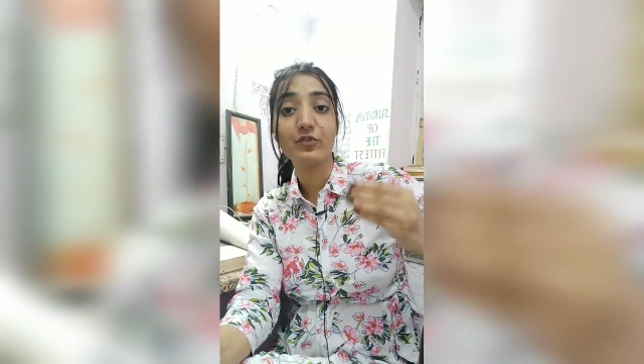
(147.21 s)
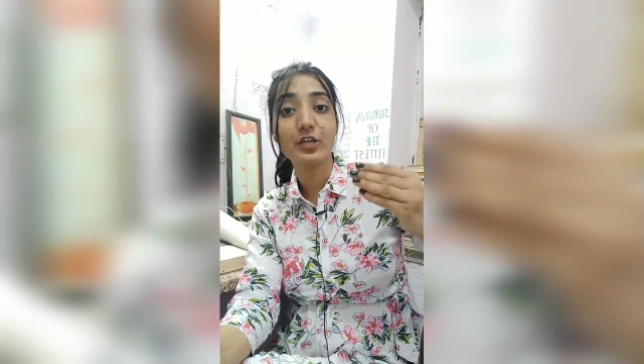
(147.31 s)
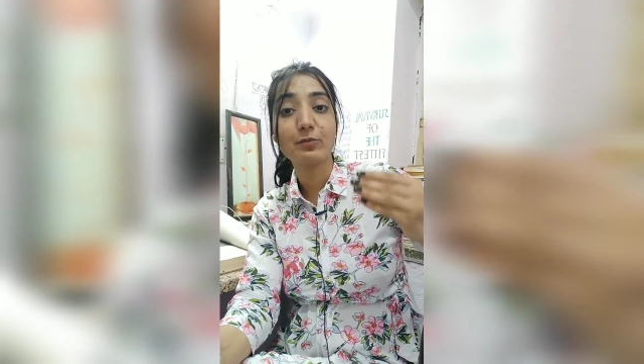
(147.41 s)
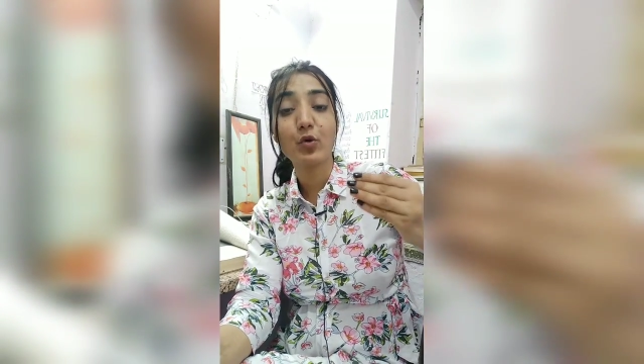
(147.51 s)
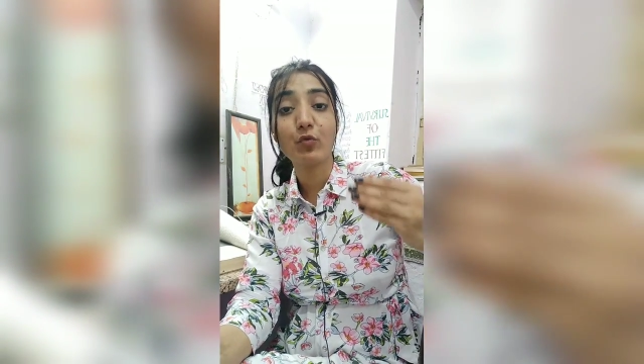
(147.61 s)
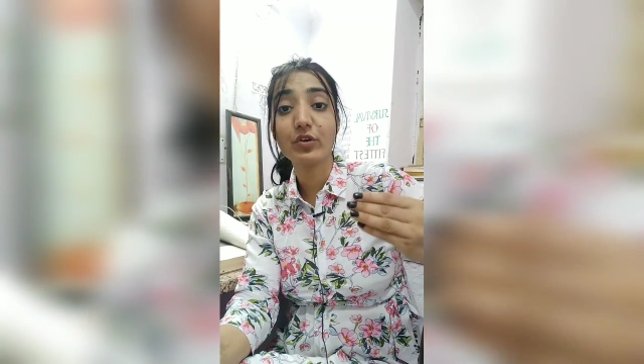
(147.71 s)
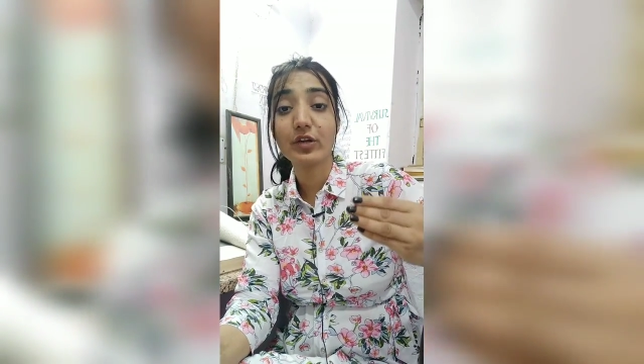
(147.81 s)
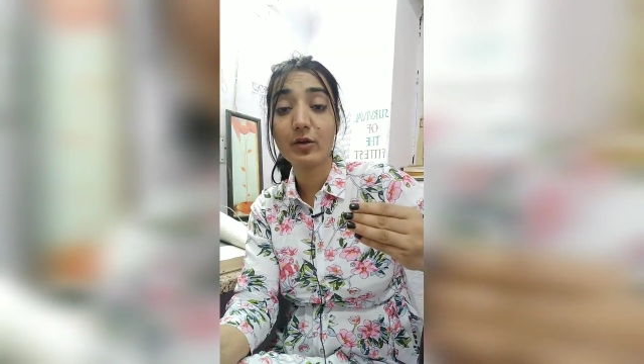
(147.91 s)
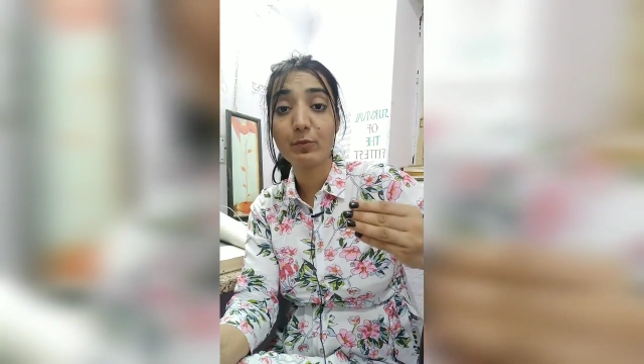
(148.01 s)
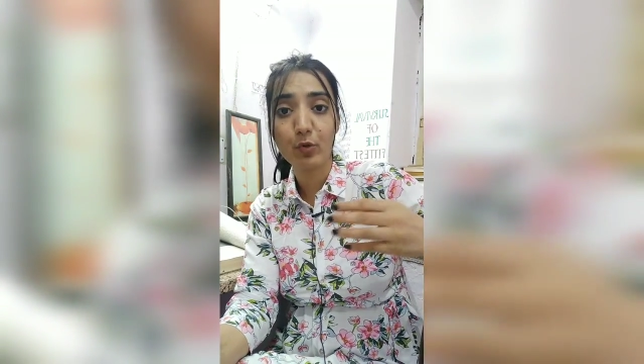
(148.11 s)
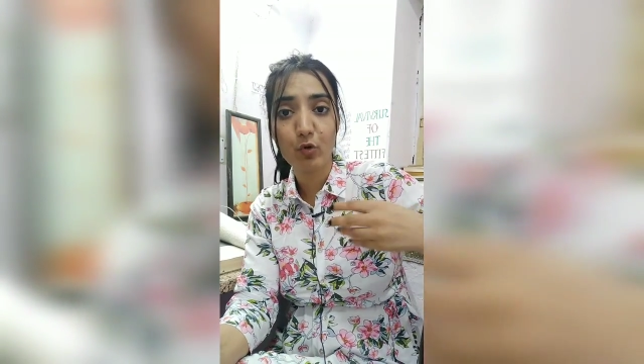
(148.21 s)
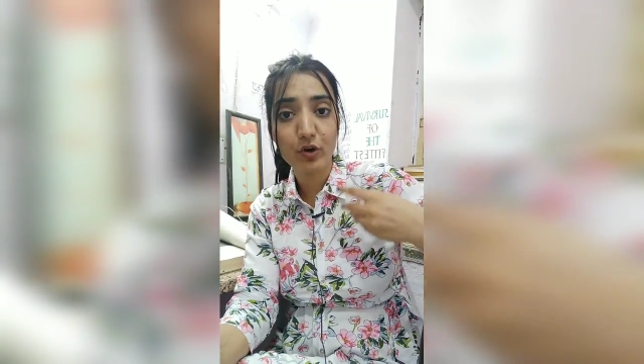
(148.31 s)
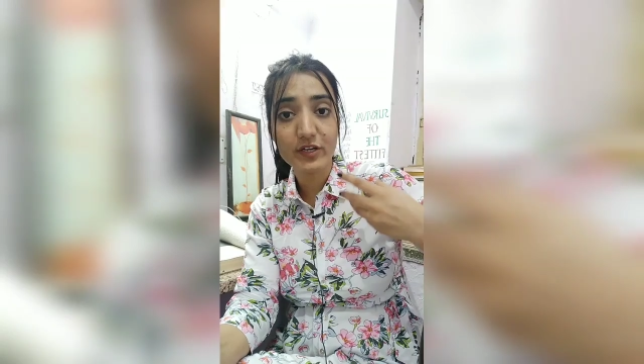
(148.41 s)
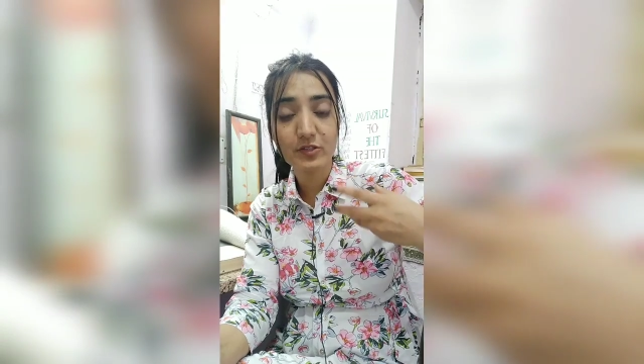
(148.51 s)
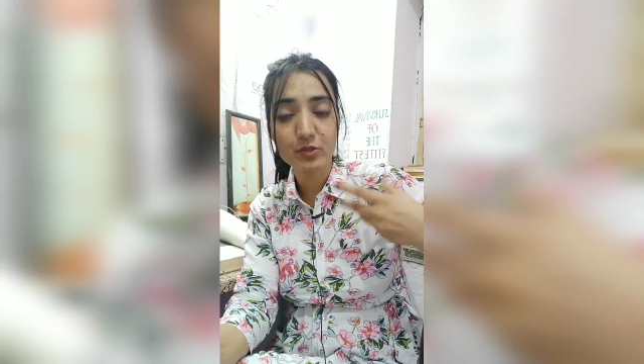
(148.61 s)

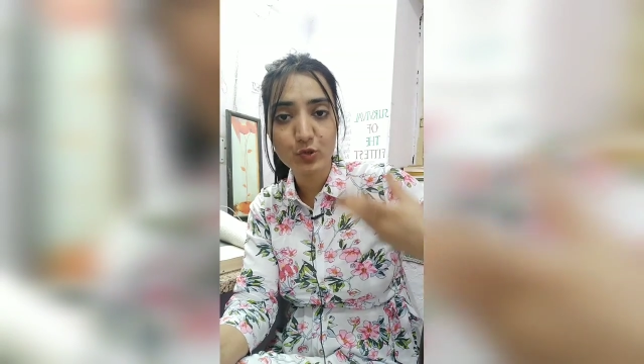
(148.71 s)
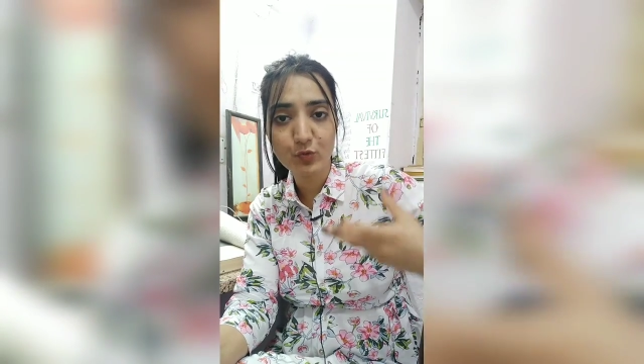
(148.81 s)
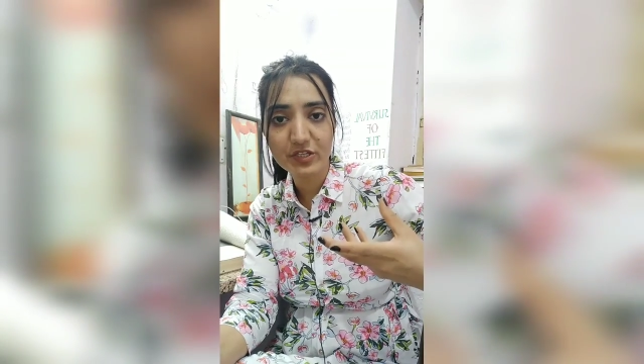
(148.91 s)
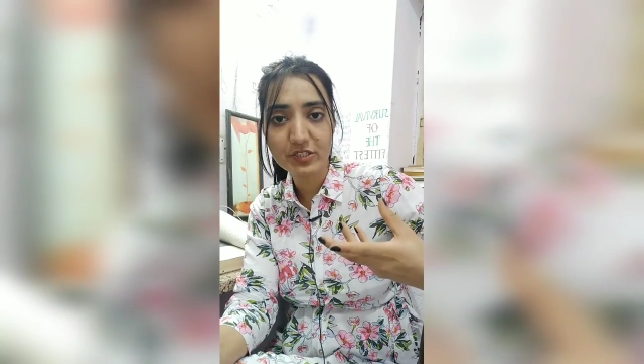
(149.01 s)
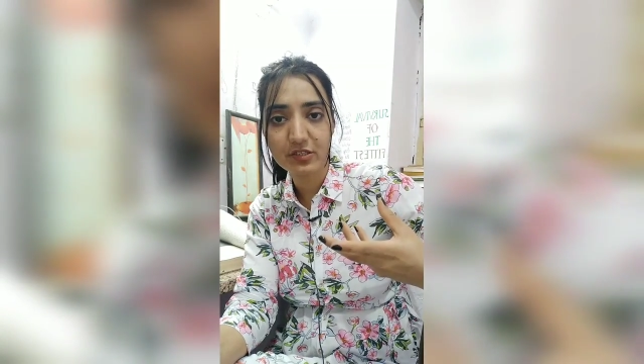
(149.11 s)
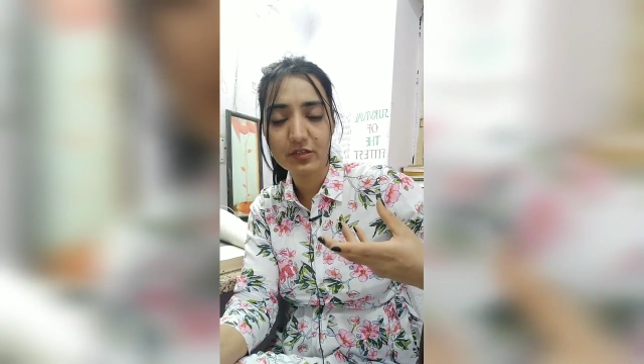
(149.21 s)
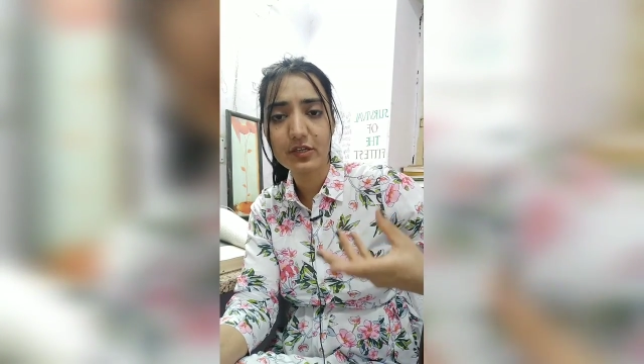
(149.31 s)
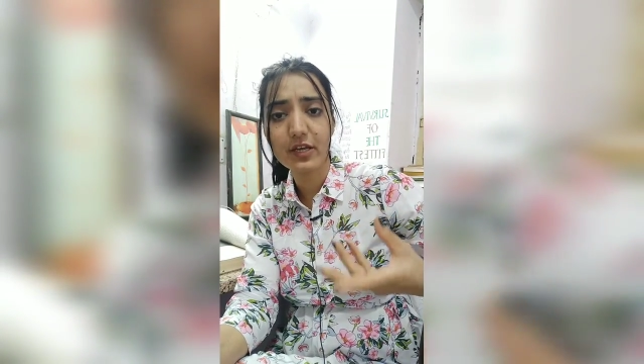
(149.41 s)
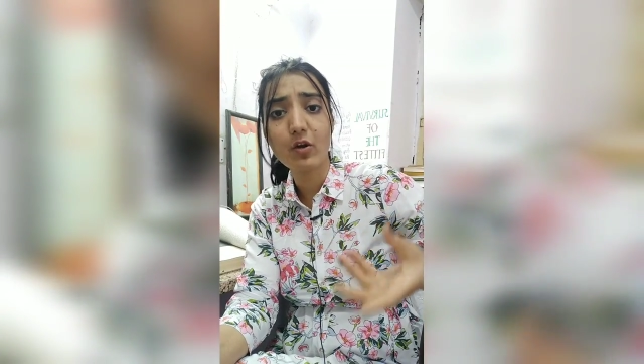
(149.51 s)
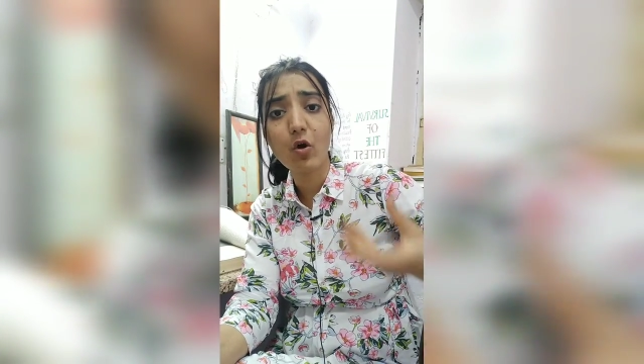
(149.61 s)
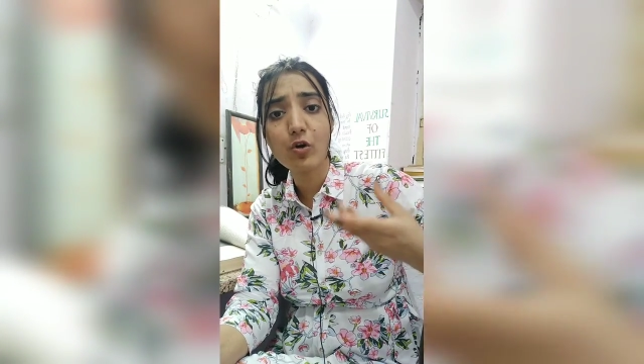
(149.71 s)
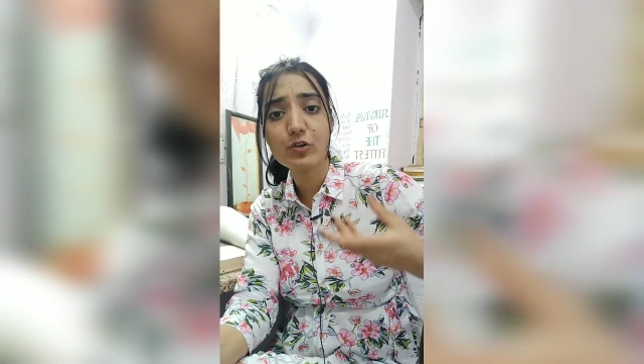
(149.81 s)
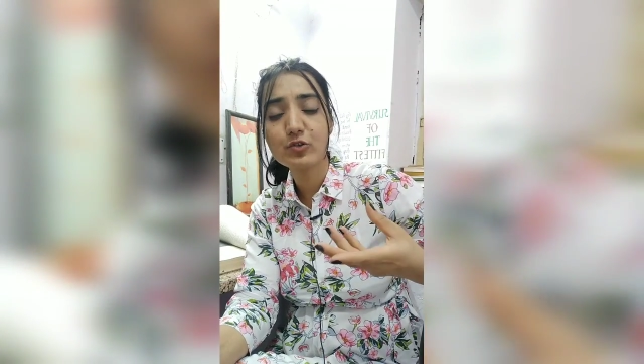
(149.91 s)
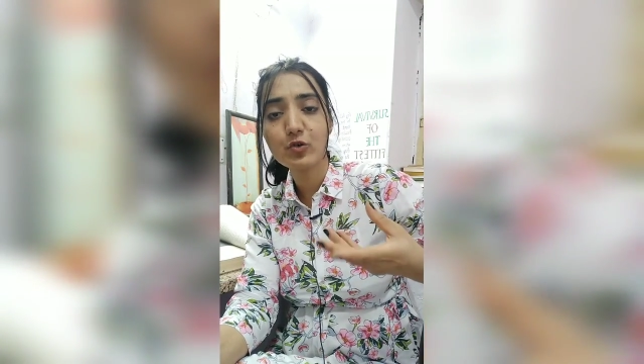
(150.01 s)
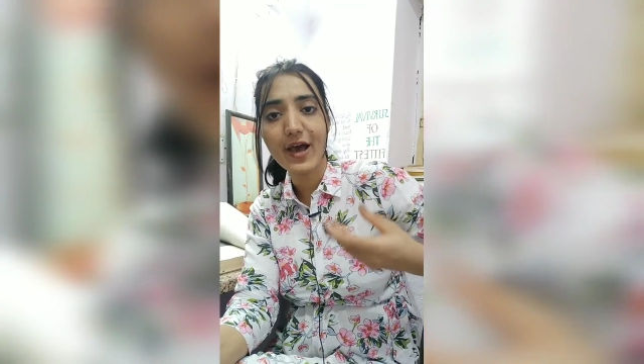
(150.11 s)
fear-provoking situation can
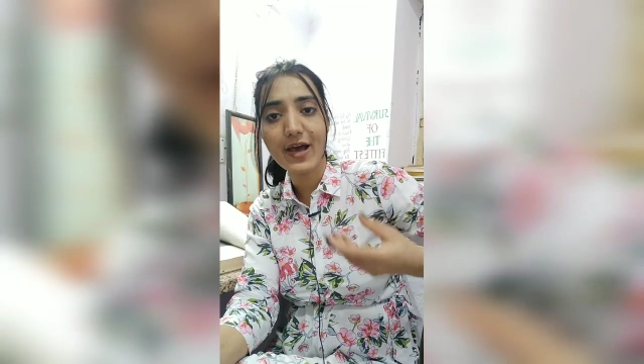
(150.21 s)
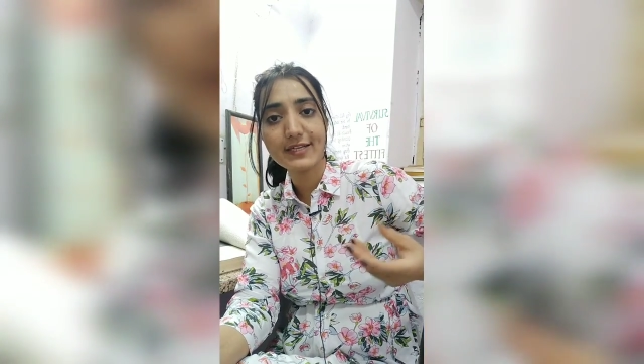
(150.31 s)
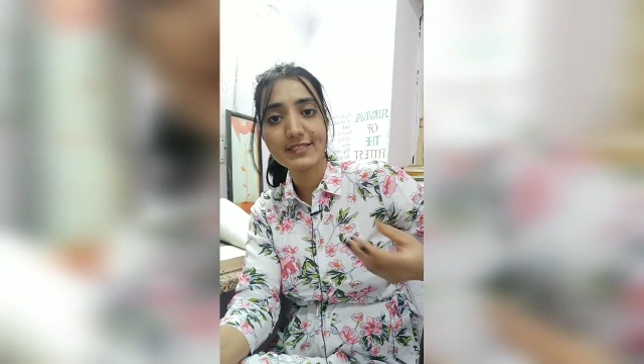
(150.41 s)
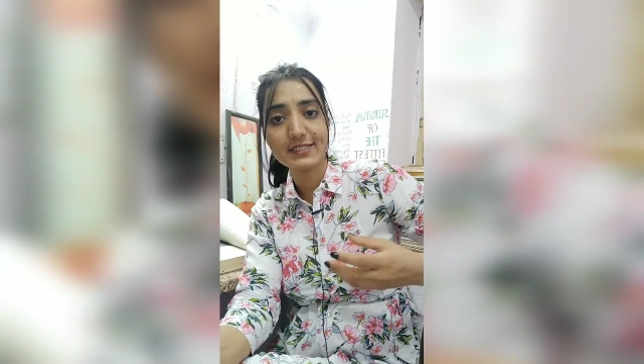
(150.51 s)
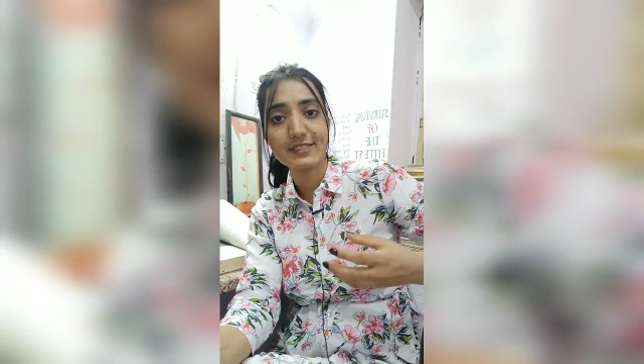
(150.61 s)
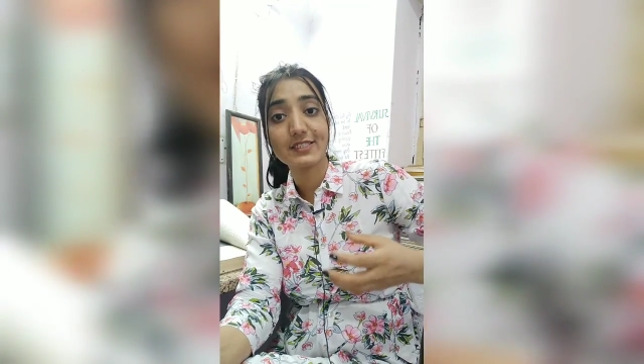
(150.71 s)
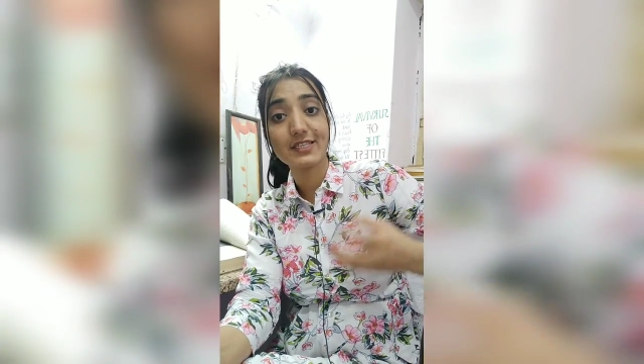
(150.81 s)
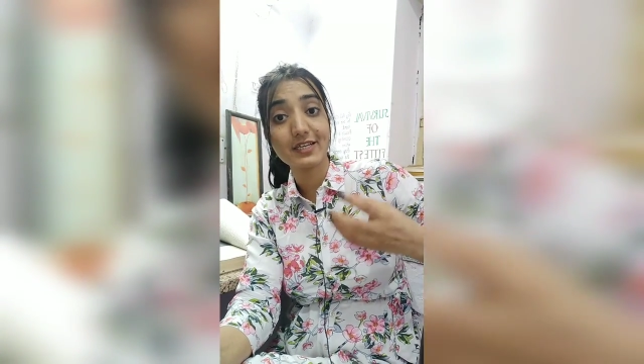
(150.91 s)
also elicit